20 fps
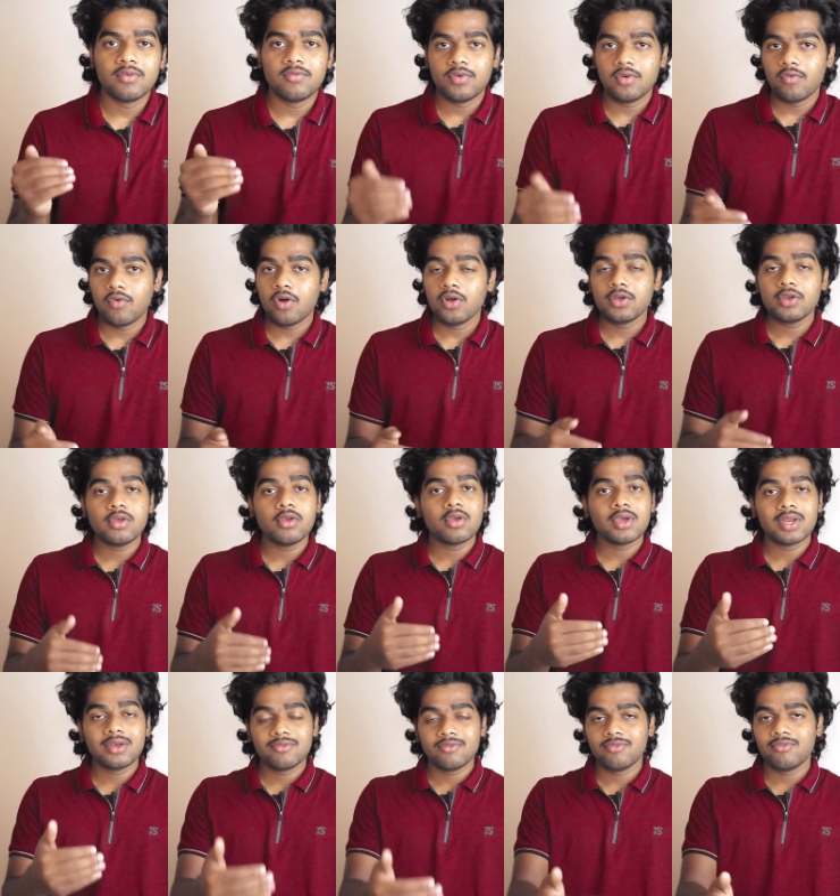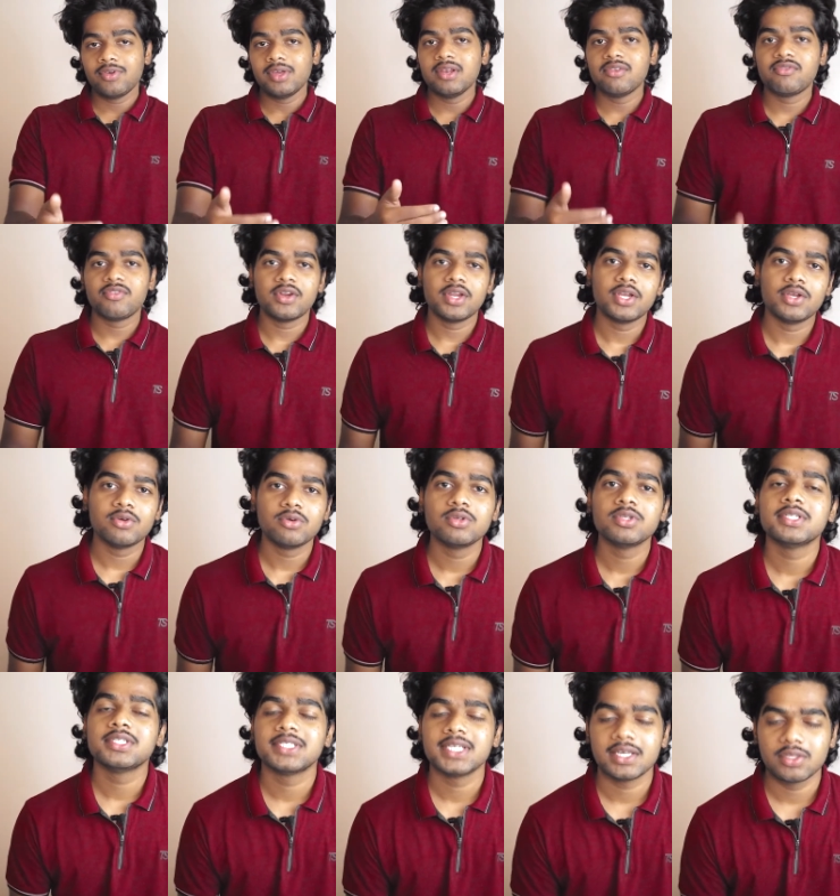If you want, you can feel free to
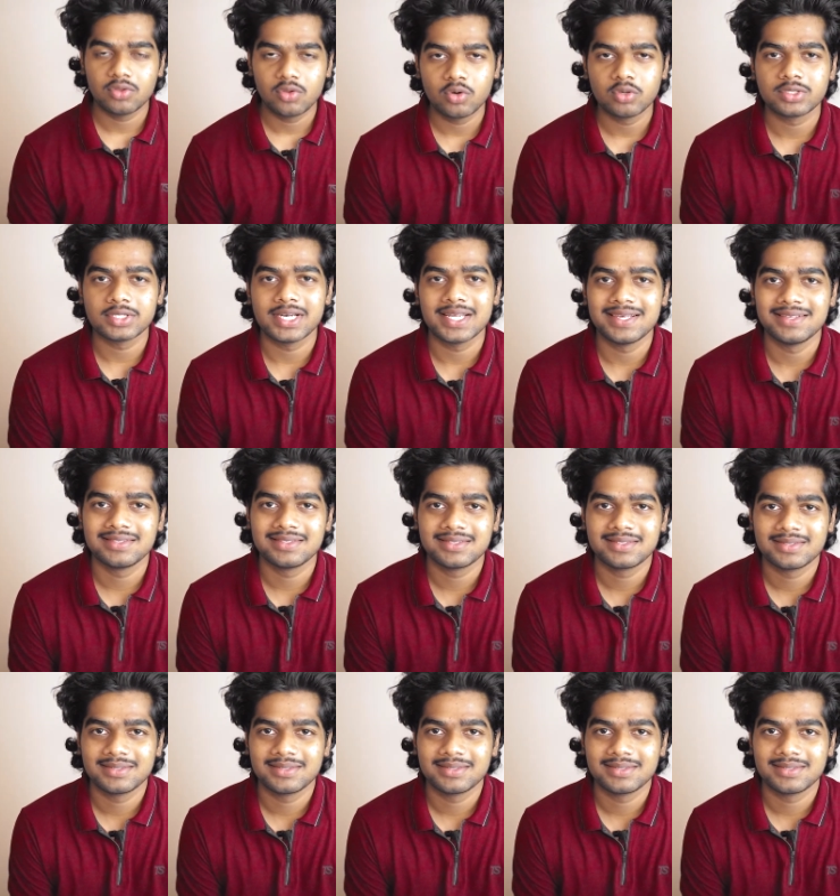check those links.